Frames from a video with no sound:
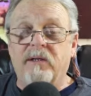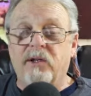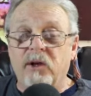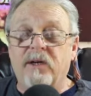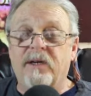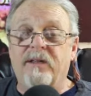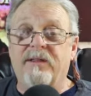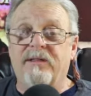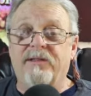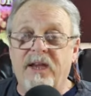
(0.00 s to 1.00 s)
look
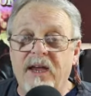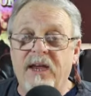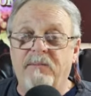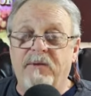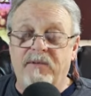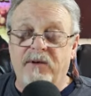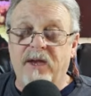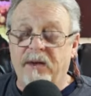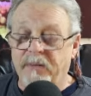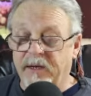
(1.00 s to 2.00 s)
the same if you
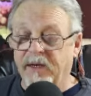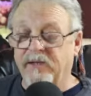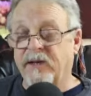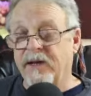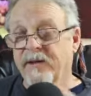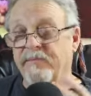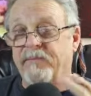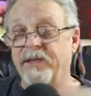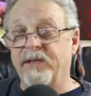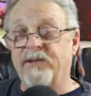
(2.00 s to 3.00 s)
can, because
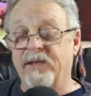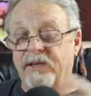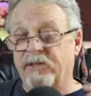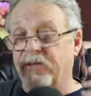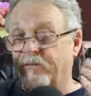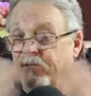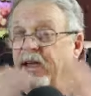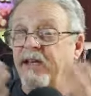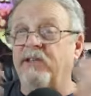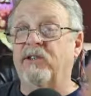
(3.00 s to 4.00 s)
this is the
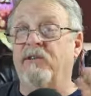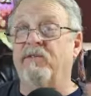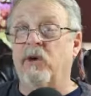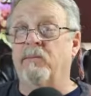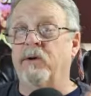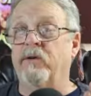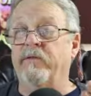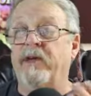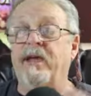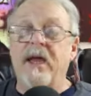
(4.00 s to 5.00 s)
face of your
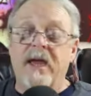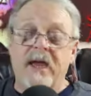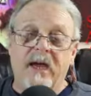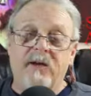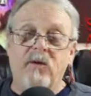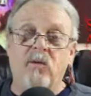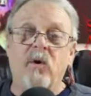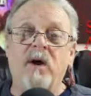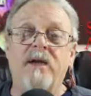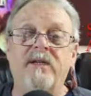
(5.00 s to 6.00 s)
movie and you
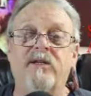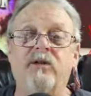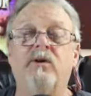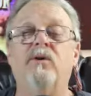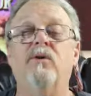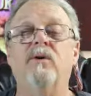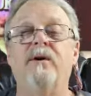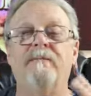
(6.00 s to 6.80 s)
want it to